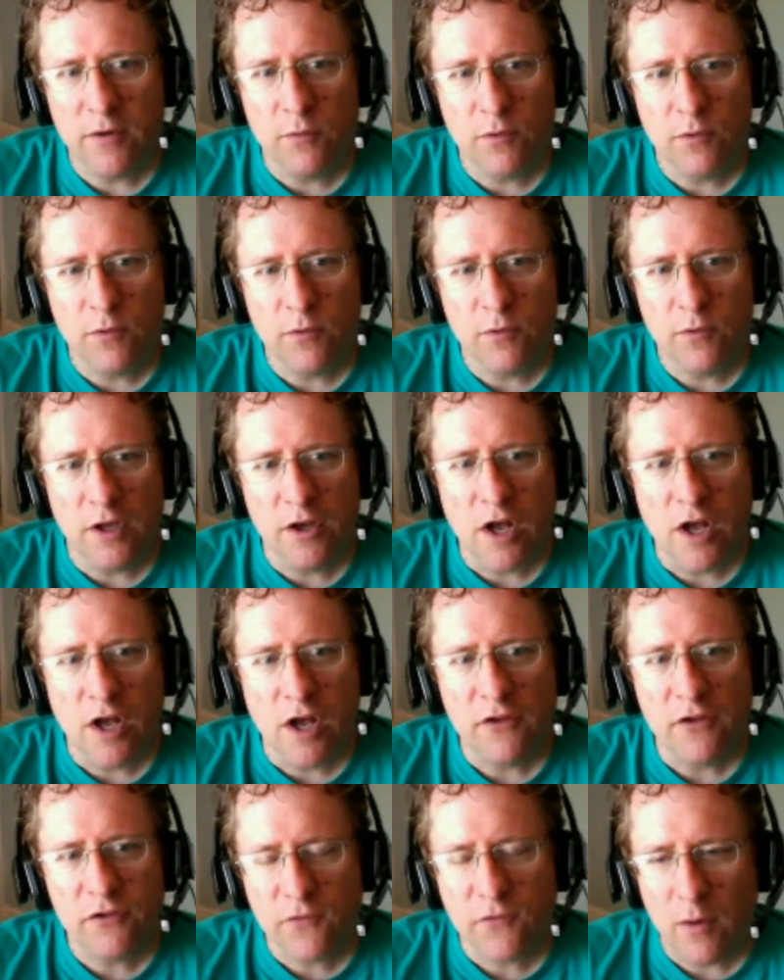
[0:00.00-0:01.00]

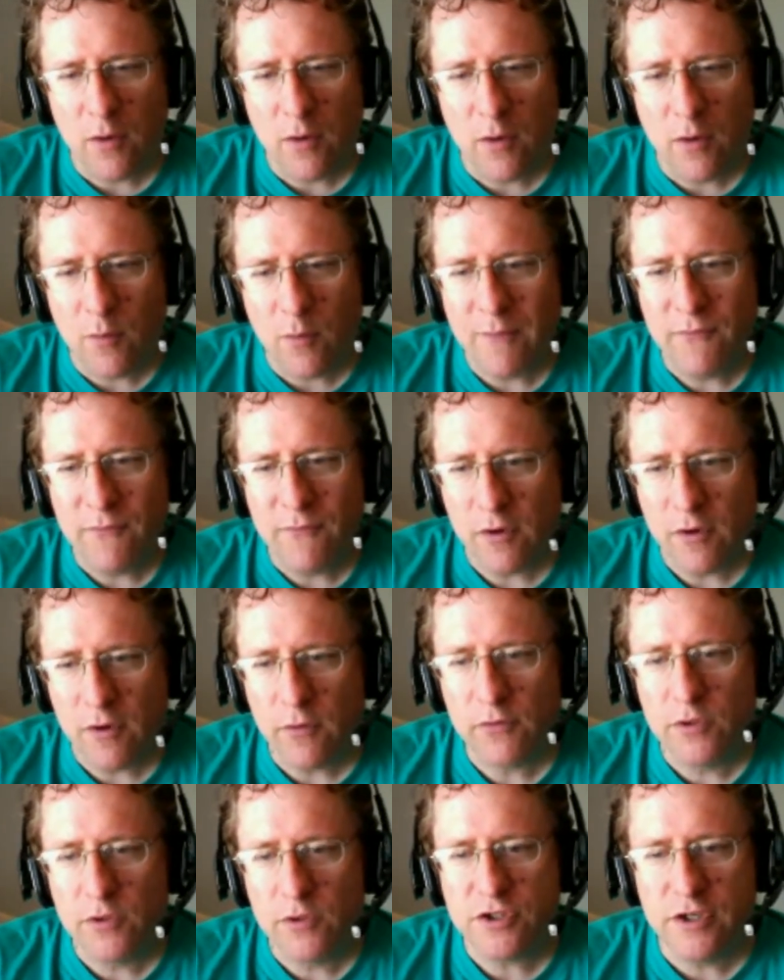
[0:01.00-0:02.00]
non-Safari web
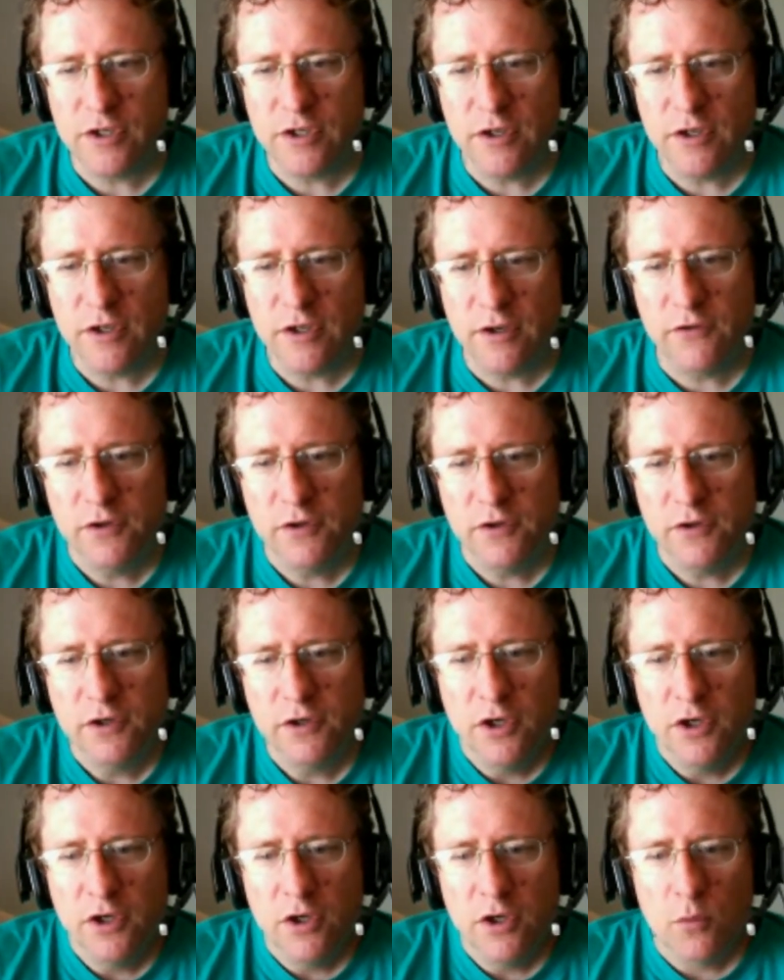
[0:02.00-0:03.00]
views, which is
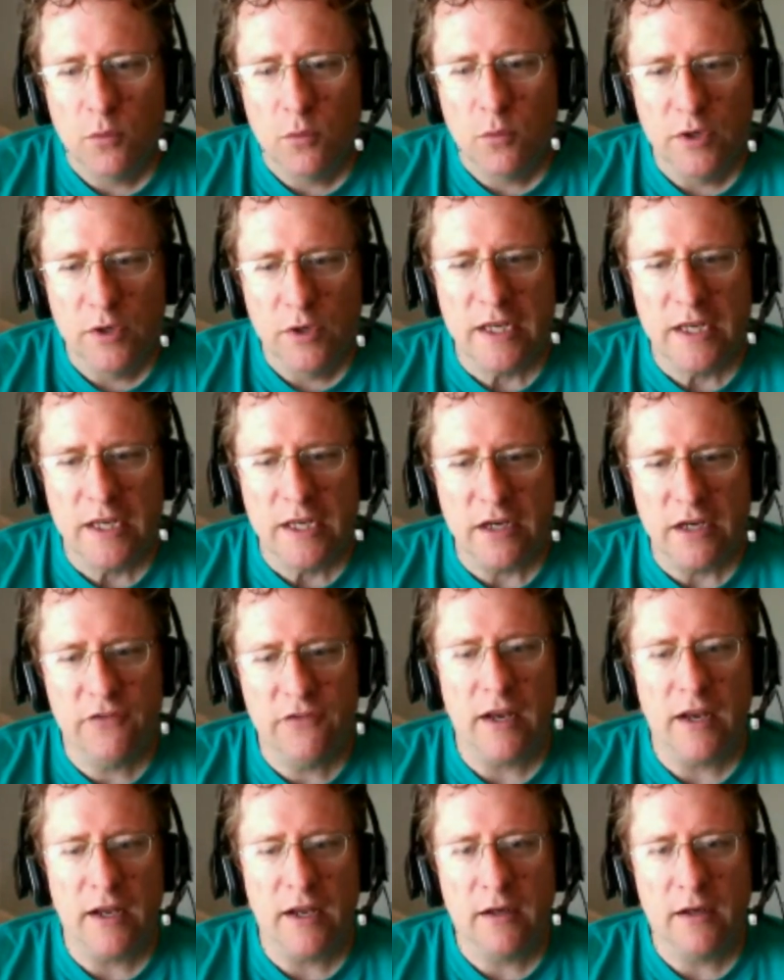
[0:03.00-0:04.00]
really
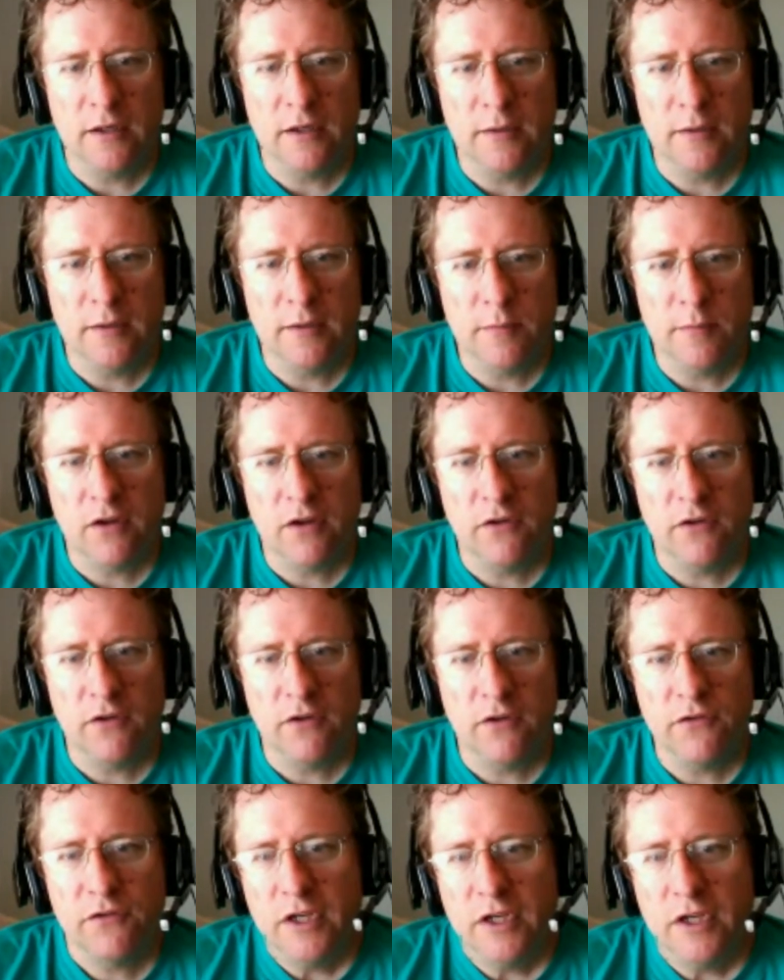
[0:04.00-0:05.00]
exciting
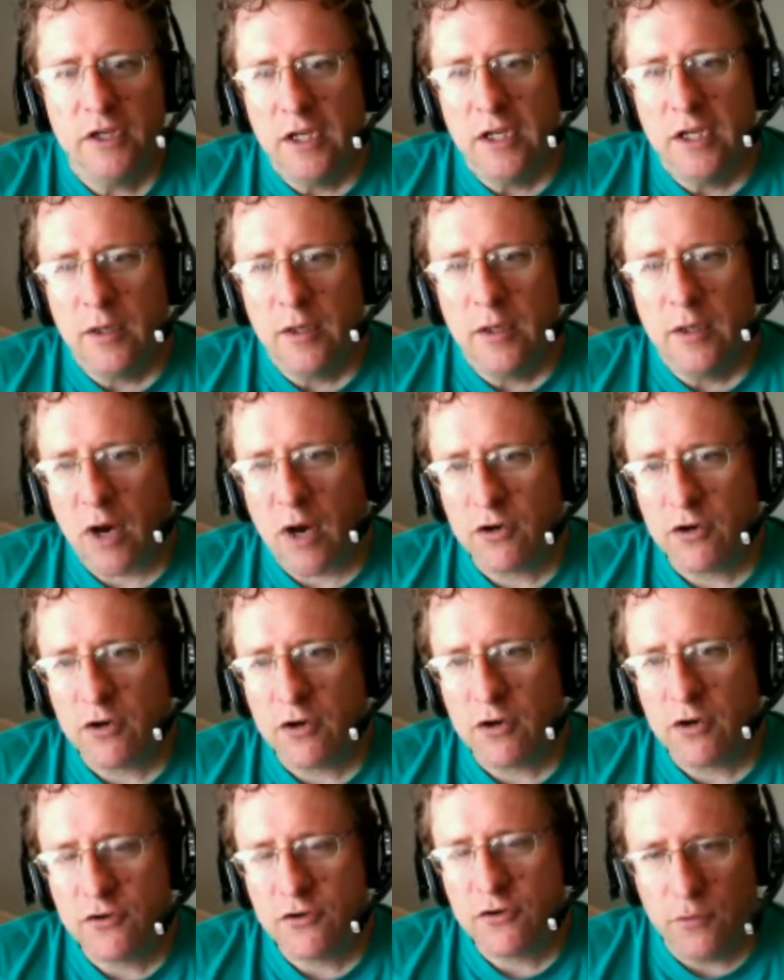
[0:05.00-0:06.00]
because prior
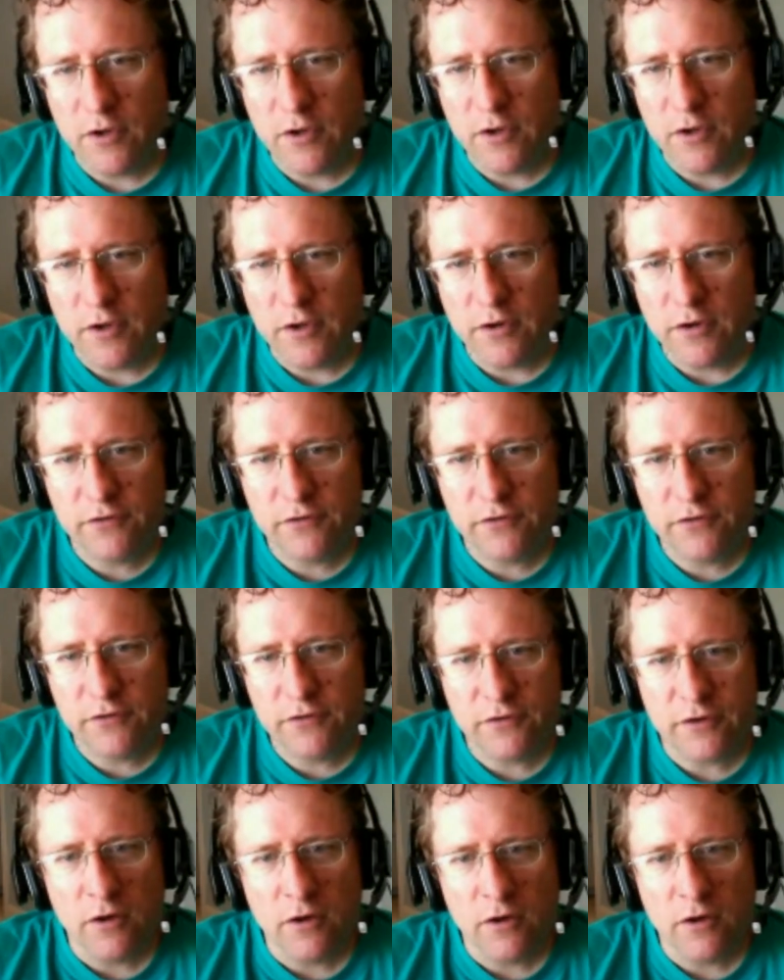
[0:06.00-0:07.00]
to this,
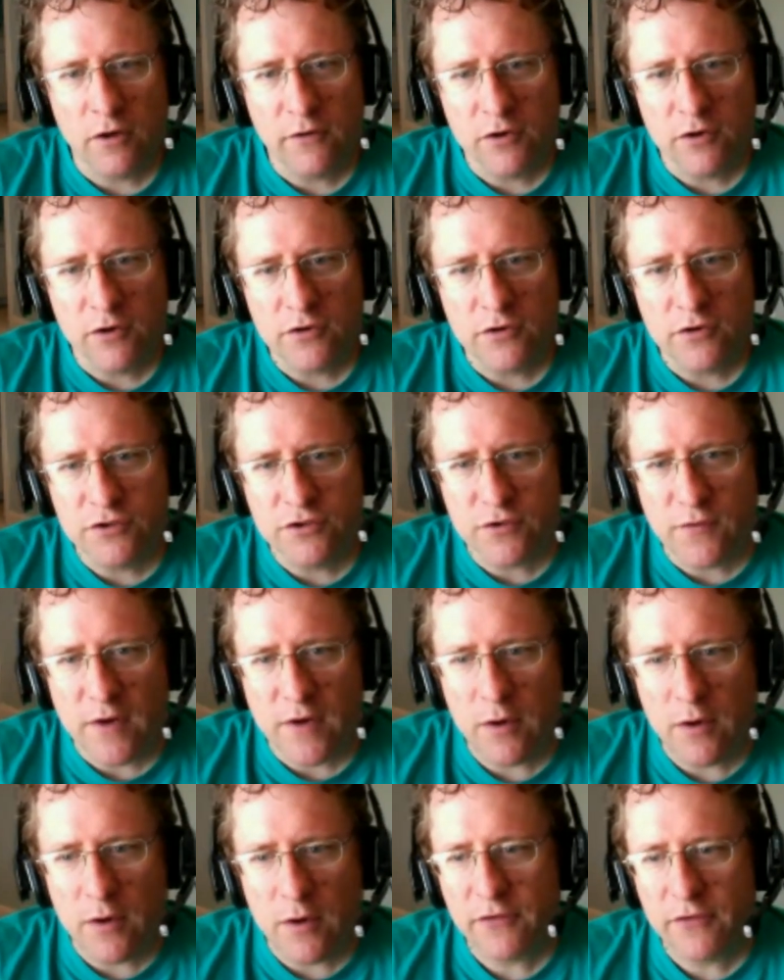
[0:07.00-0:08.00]
earlier versions of
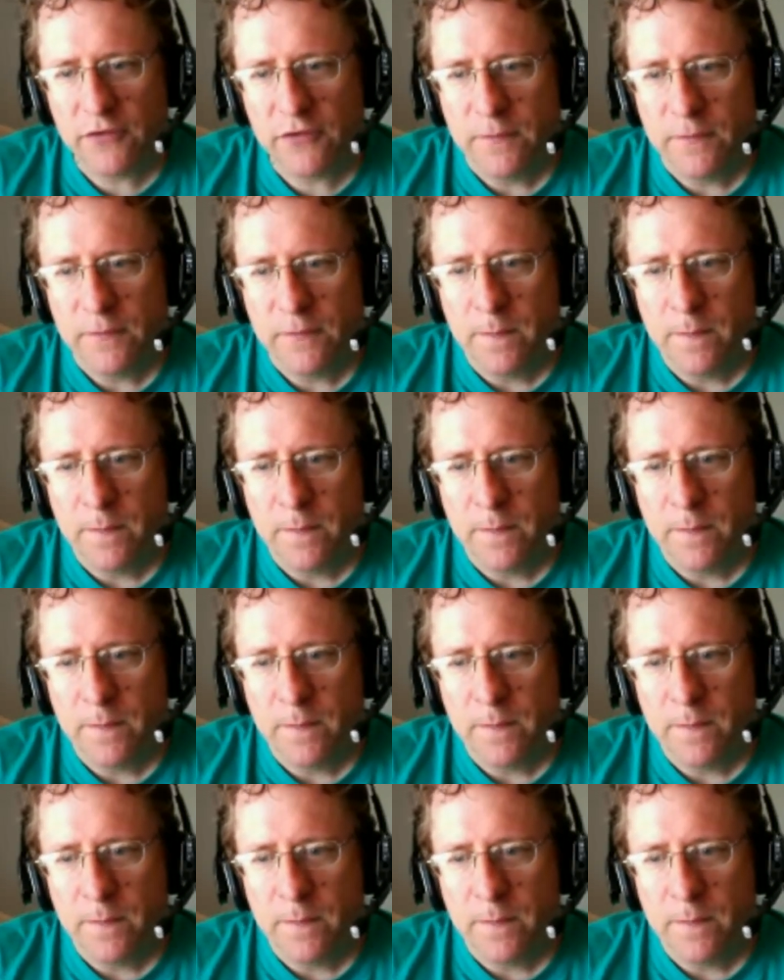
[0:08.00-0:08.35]
iOS,